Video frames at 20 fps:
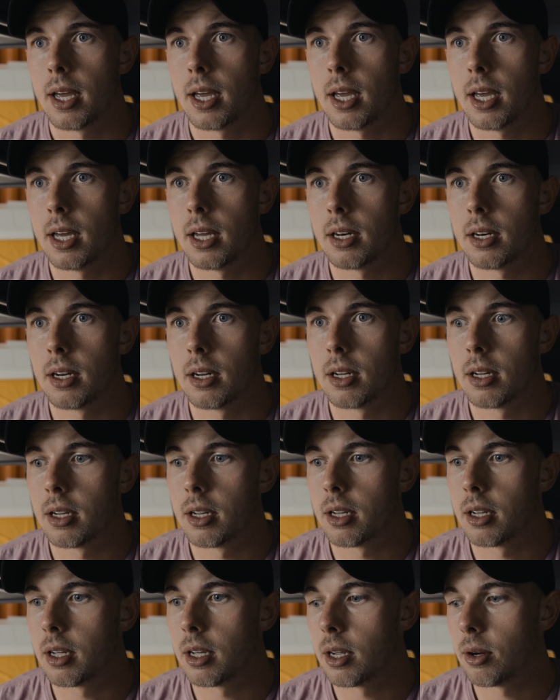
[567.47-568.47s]
It
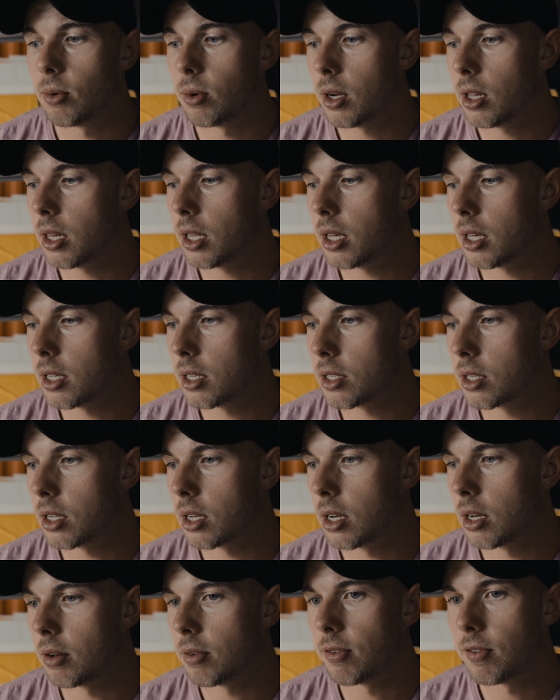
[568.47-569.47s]
really is
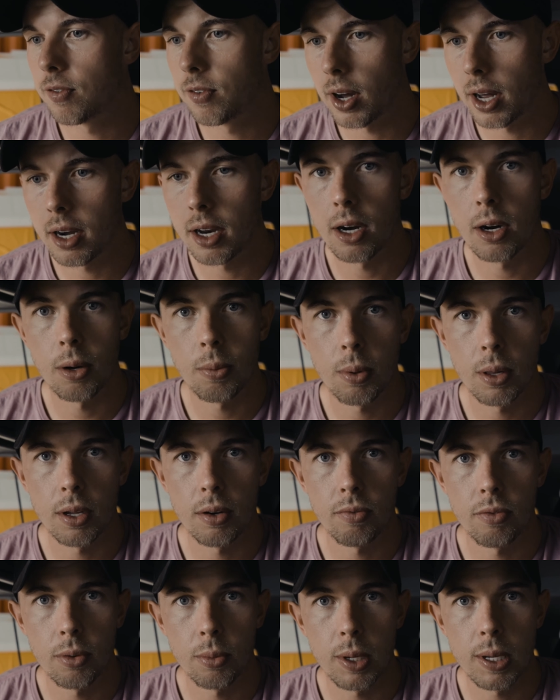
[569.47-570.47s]
a fun
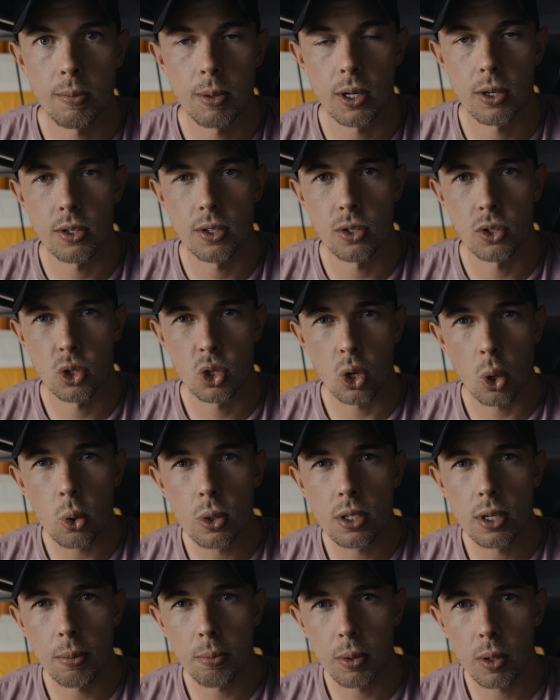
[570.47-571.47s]
airplane for me because it's so
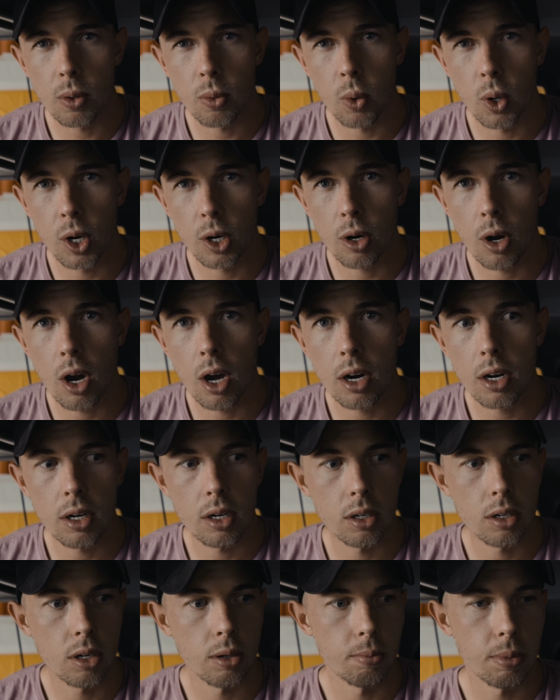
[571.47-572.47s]
simple to work
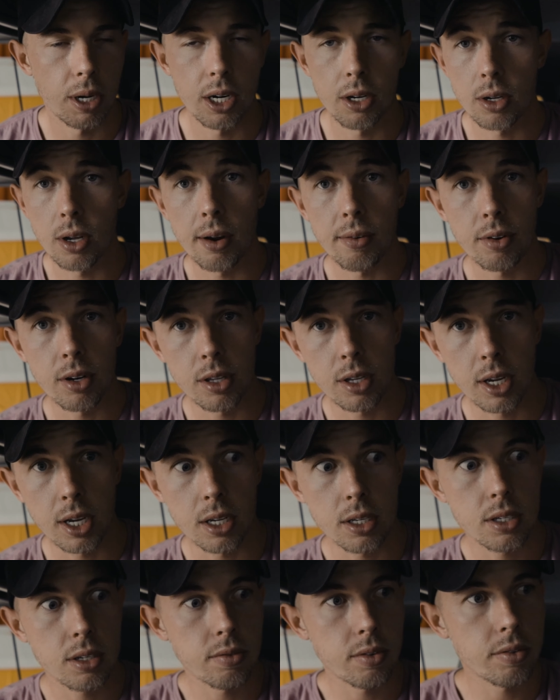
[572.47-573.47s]
on compared to everything
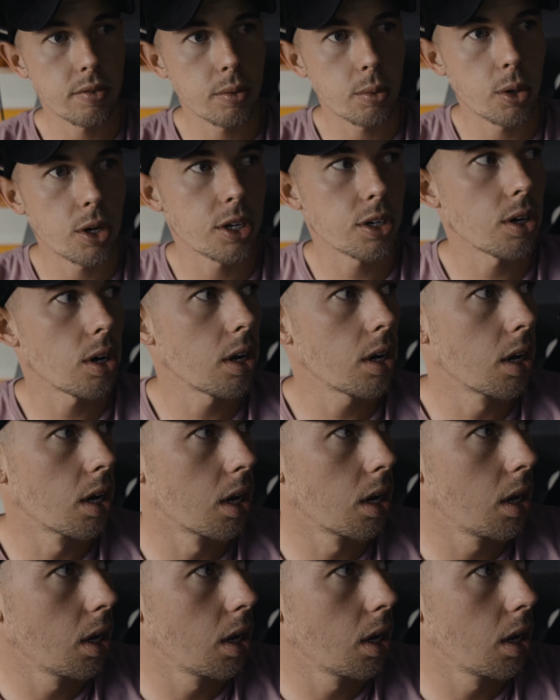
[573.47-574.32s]
else I've ever worked on.